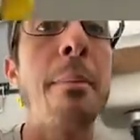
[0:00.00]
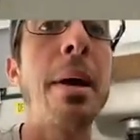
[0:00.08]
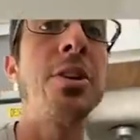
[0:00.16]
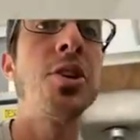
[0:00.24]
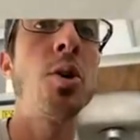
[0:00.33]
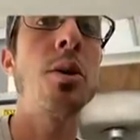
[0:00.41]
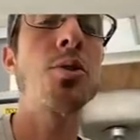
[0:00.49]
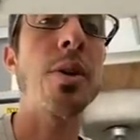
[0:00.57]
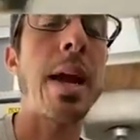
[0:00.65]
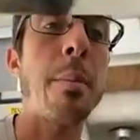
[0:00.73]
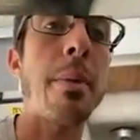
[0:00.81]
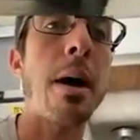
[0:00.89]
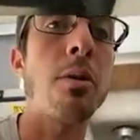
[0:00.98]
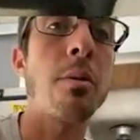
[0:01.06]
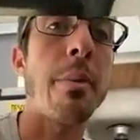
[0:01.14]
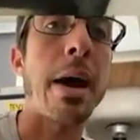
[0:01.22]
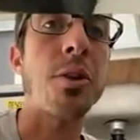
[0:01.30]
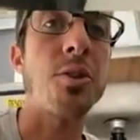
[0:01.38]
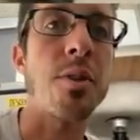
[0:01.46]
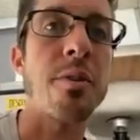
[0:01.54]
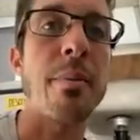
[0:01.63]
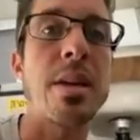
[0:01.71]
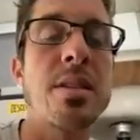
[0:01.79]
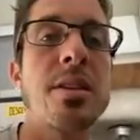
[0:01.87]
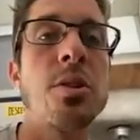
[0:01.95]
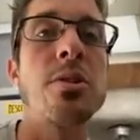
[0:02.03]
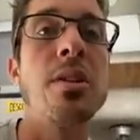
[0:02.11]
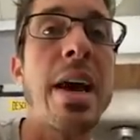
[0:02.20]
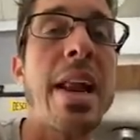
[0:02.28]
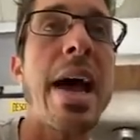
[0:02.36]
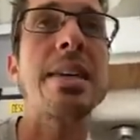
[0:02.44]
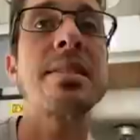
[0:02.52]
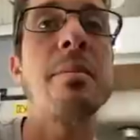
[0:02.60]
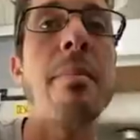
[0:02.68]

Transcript: my 200 amp hour battery with my sealed lead acid